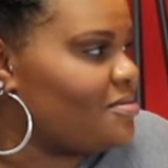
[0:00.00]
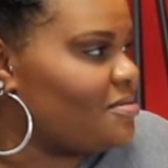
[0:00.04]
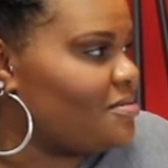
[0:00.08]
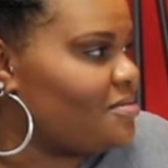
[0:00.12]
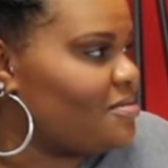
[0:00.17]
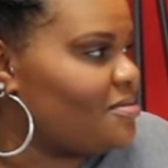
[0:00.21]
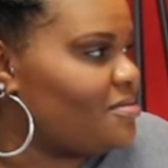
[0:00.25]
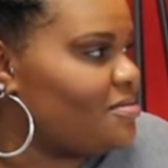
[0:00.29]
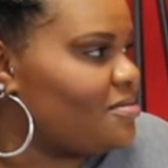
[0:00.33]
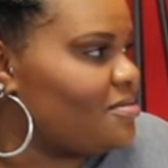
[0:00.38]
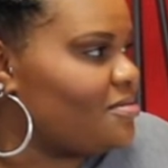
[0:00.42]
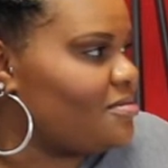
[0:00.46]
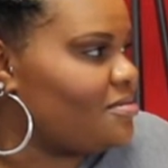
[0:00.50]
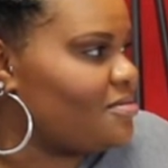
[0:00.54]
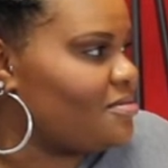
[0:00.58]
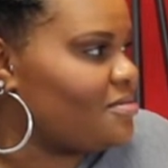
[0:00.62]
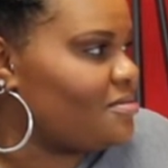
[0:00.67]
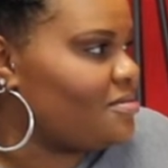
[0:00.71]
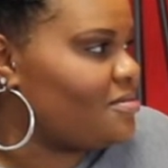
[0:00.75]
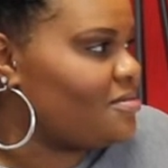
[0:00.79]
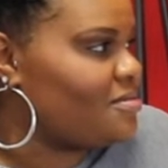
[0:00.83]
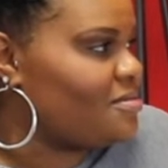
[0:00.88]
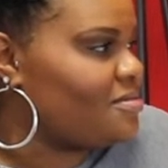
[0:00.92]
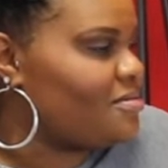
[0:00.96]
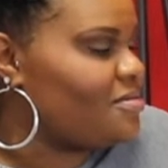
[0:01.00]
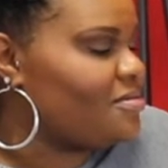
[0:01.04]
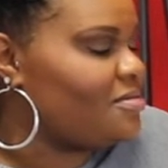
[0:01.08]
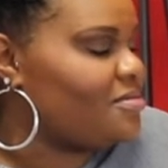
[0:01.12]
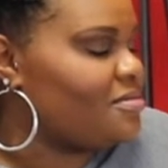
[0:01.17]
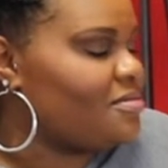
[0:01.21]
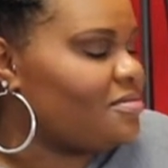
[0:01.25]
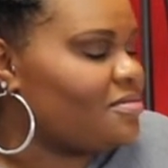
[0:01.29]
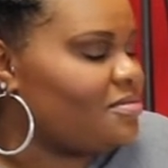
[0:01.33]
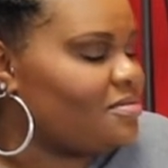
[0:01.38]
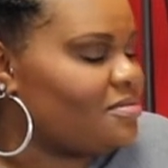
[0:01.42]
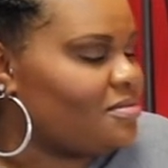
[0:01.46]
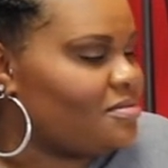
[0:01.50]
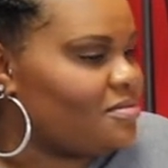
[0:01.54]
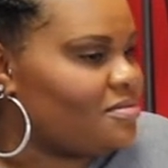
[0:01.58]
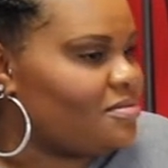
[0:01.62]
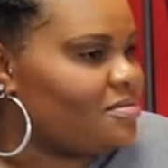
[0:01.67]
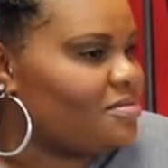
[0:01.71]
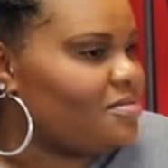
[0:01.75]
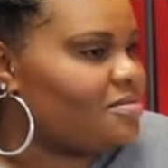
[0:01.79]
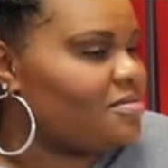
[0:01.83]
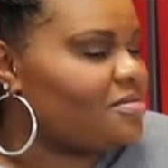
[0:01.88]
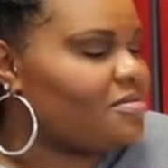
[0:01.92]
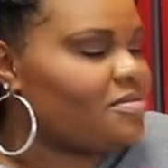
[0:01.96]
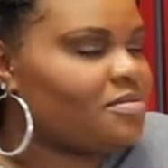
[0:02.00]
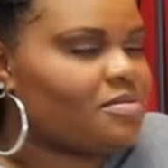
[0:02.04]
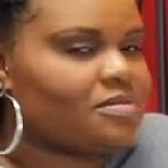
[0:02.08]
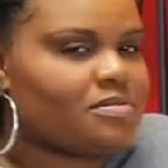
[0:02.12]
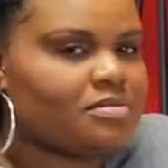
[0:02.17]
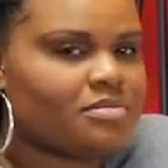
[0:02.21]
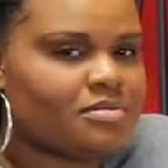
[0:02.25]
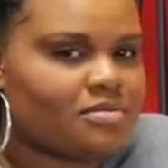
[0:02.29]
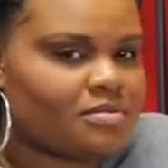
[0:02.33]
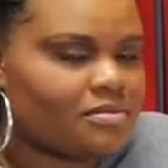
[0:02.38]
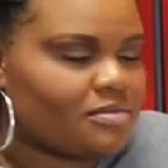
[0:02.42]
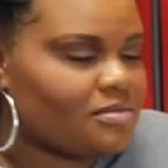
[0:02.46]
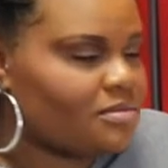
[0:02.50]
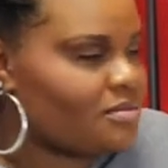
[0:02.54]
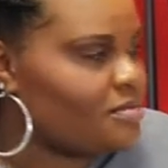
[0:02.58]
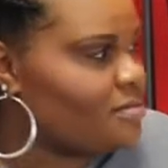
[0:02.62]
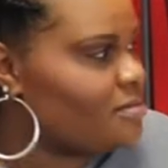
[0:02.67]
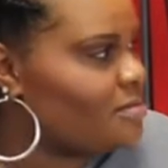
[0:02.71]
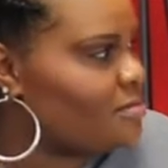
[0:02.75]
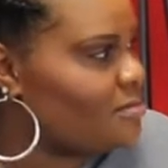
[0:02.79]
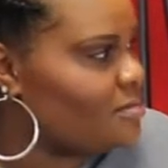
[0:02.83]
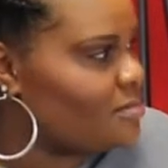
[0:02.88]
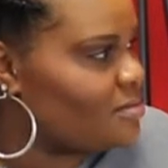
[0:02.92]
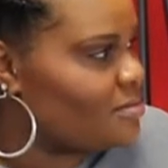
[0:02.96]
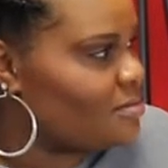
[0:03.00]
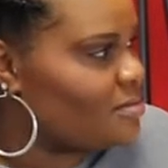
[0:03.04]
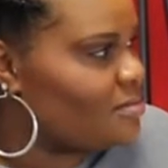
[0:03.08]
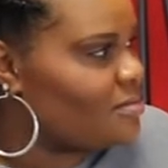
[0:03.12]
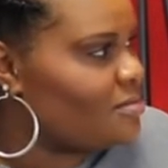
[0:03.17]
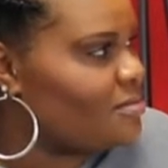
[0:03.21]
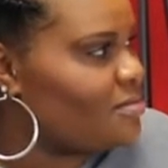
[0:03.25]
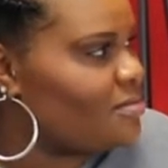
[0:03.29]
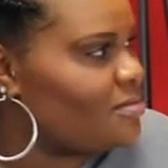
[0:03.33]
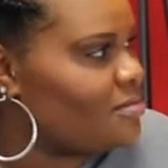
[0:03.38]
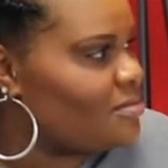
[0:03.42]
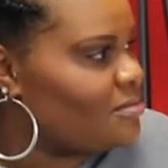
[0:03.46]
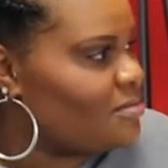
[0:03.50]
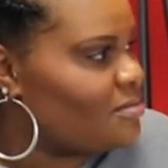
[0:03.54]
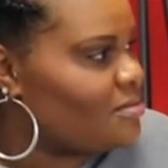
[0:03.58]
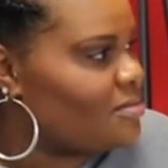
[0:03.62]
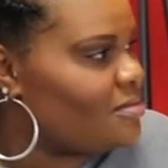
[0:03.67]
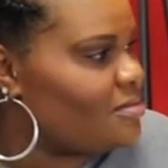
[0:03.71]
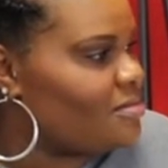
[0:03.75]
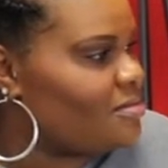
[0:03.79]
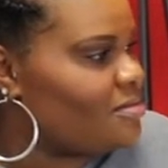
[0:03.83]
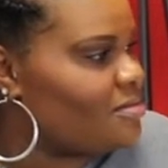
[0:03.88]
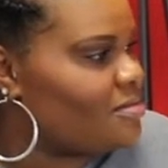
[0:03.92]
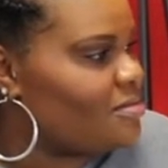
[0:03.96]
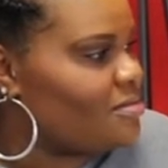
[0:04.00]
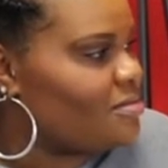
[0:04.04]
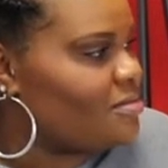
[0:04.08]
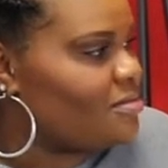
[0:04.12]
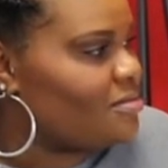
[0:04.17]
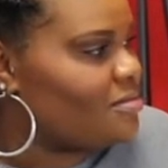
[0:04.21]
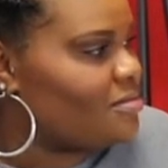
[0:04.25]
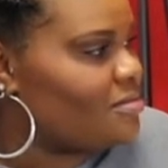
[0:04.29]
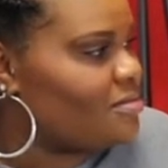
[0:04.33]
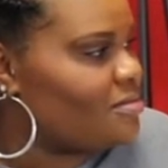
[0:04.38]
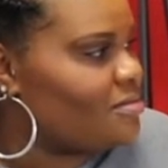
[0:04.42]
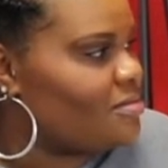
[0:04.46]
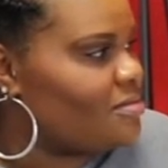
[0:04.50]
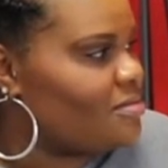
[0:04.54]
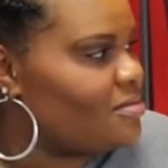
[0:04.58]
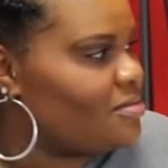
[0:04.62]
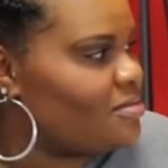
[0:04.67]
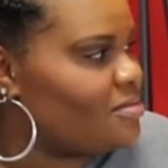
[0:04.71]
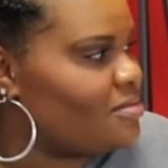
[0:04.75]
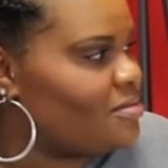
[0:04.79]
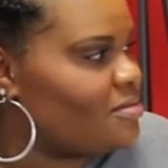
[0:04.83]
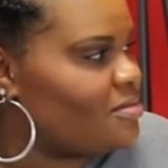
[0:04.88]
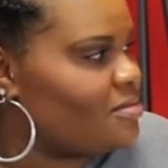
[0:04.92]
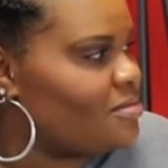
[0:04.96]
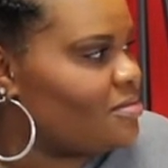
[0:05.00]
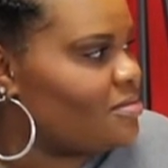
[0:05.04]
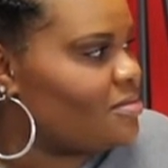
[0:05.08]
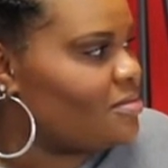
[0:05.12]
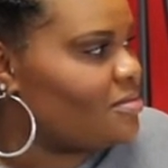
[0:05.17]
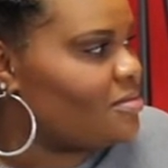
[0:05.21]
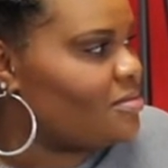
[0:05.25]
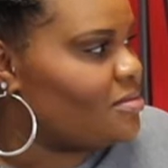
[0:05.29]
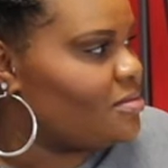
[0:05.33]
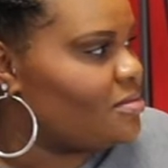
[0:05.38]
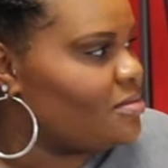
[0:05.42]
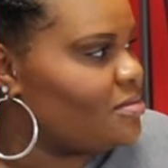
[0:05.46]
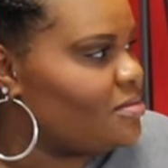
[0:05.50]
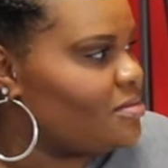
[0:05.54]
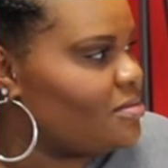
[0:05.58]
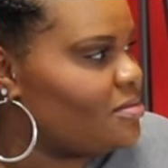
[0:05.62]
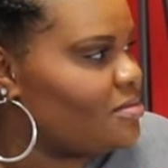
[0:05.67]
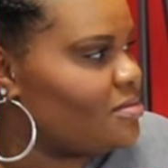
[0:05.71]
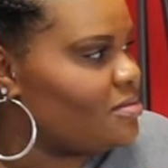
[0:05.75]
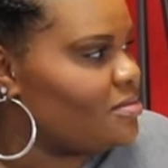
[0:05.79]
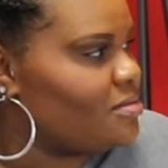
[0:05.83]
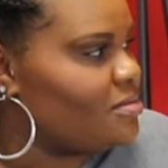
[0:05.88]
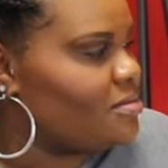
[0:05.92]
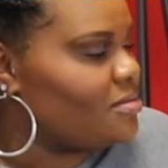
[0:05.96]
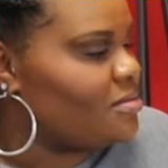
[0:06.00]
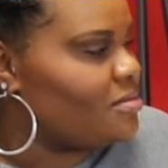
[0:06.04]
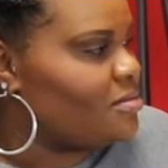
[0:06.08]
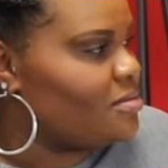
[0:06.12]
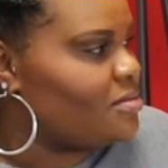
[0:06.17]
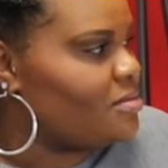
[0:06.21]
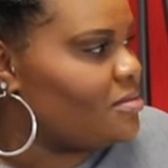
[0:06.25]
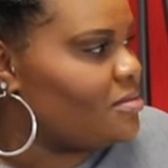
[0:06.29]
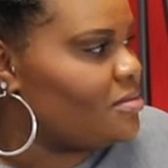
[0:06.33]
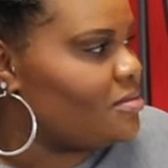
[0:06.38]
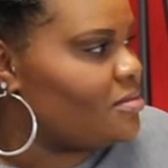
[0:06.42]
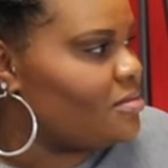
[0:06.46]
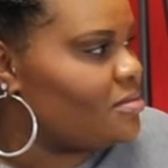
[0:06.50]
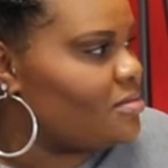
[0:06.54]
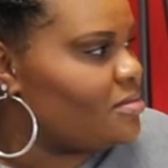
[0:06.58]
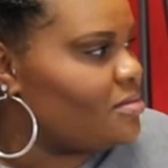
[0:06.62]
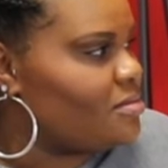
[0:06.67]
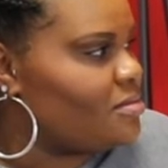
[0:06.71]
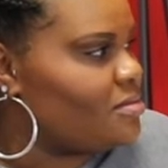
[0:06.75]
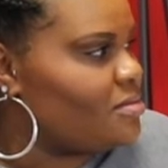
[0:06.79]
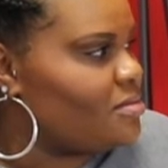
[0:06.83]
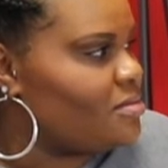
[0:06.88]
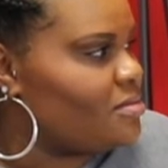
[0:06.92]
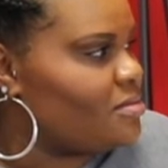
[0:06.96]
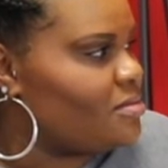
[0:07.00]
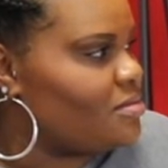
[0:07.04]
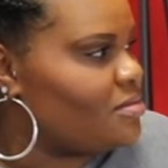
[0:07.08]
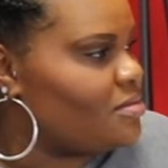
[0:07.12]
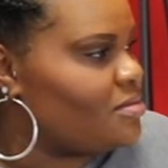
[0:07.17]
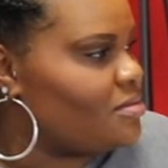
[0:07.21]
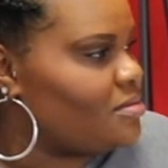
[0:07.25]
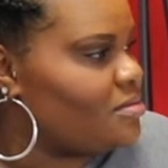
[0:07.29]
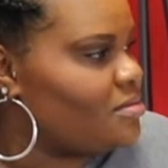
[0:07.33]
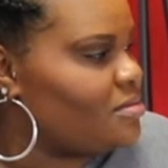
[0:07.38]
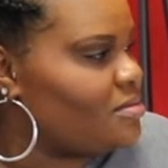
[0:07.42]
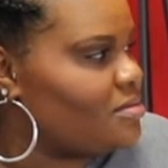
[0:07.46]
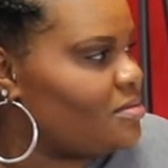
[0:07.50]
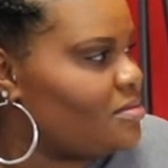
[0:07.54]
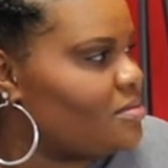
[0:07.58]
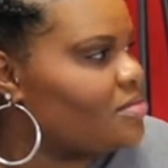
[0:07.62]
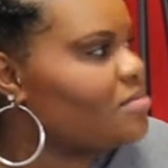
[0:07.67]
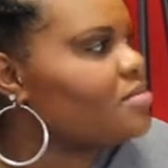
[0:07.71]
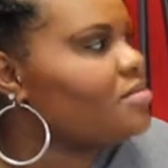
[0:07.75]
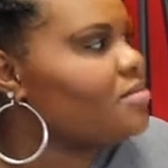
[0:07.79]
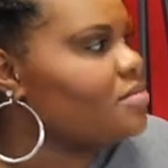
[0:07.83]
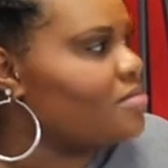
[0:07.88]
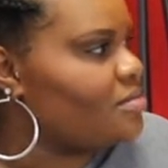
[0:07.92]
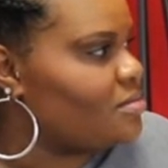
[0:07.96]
This person isn't speaking.